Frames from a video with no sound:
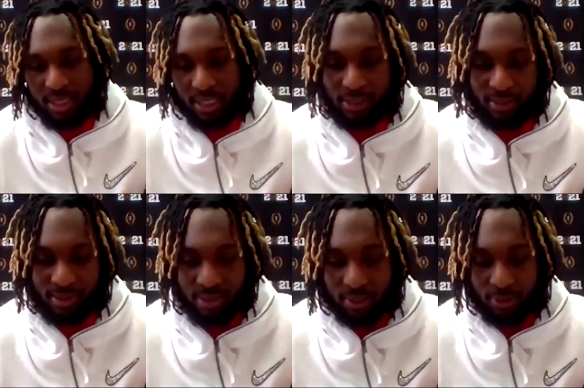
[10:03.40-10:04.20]
setting the
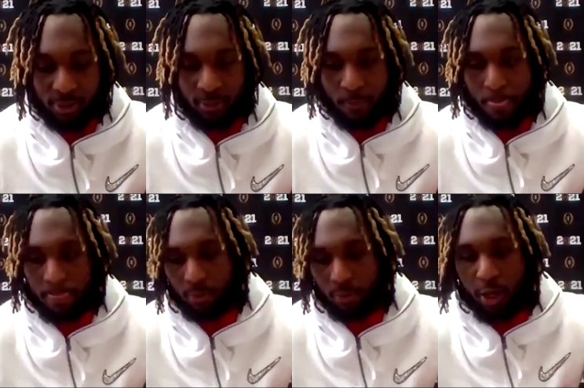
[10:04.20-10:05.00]
standard,
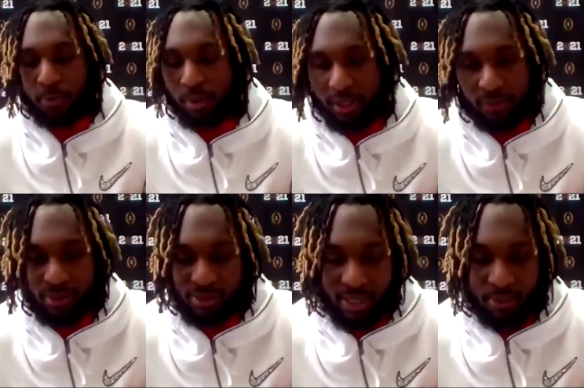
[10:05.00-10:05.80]
we all believe in
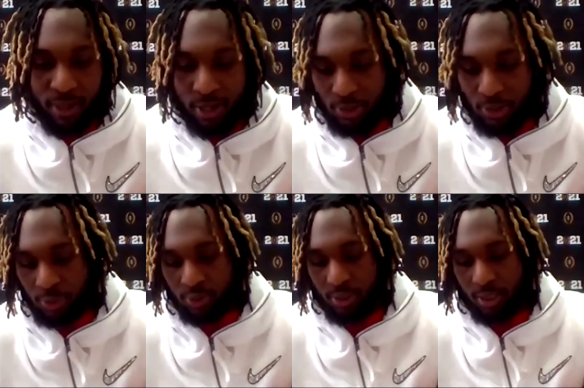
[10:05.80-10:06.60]
the same
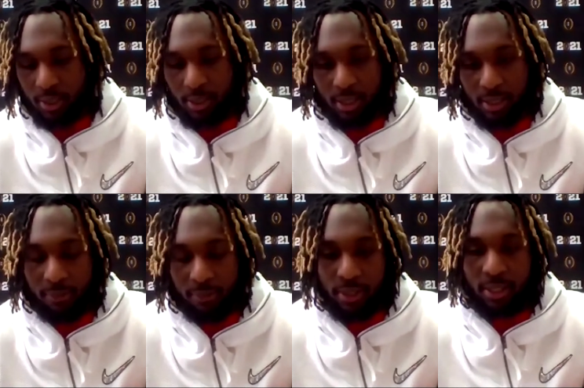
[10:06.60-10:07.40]
values and
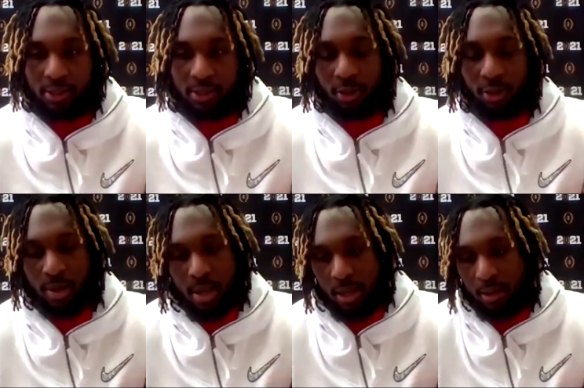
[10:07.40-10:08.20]
everything. So,
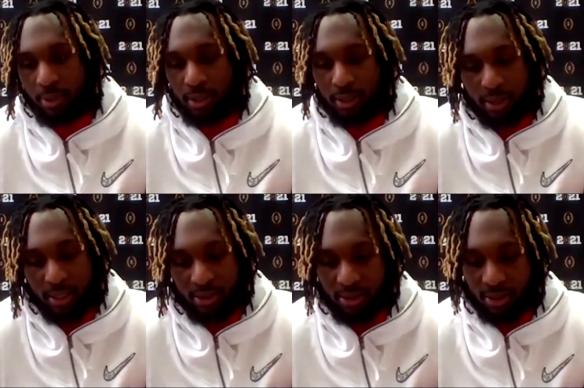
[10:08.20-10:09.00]
I mean,
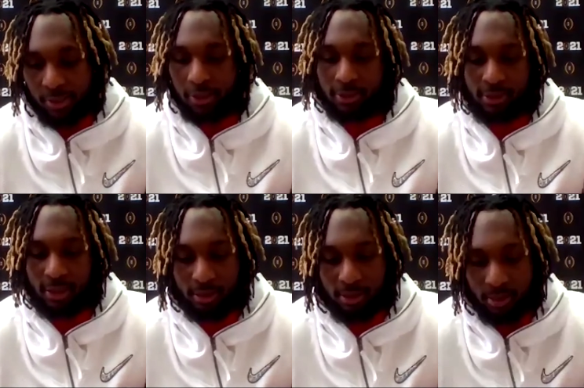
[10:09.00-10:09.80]
they just encouraged
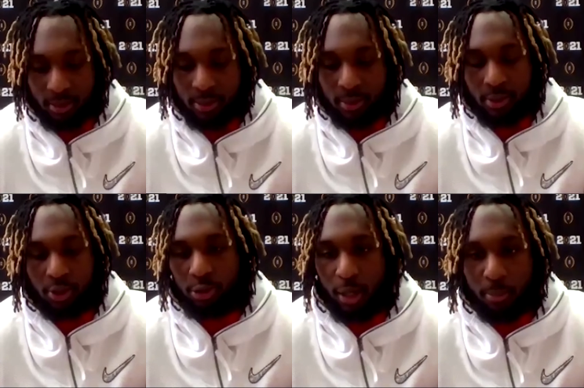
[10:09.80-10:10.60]
us to
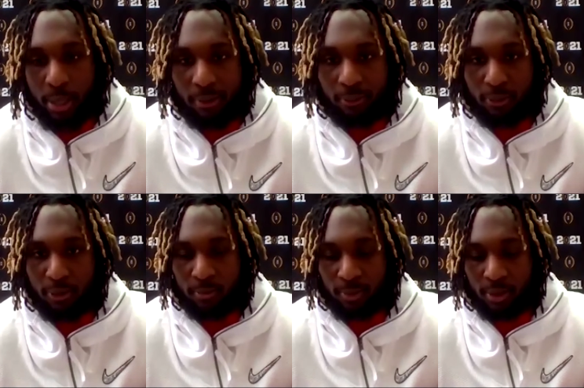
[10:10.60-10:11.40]
use our
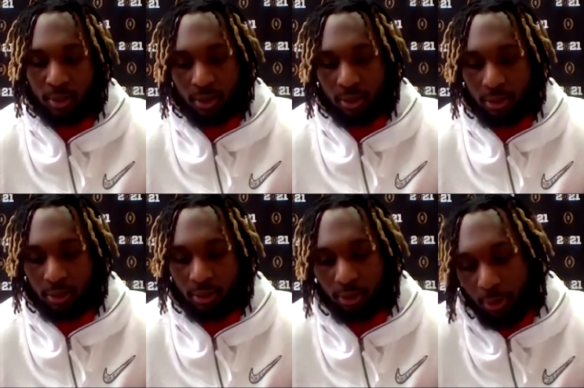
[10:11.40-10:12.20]
platform
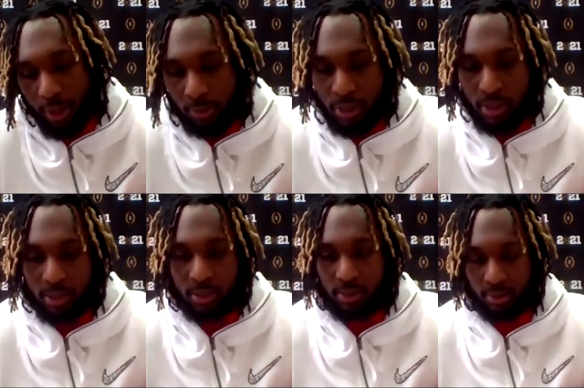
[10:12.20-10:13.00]
the right
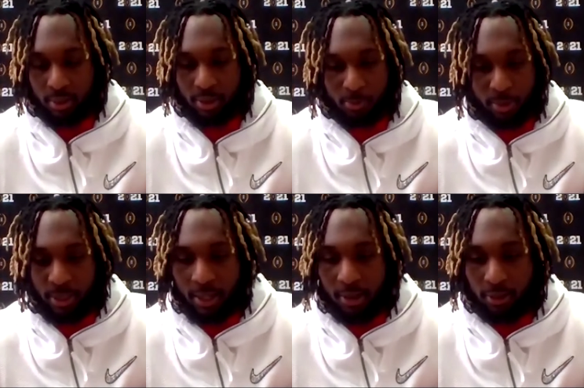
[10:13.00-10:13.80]
way and
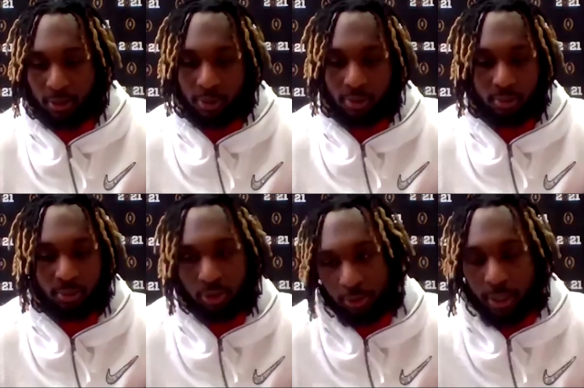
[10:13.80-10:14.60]
speak out on
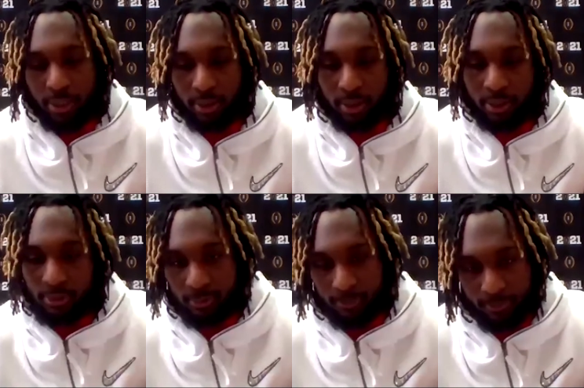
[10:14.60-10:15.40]
the right things.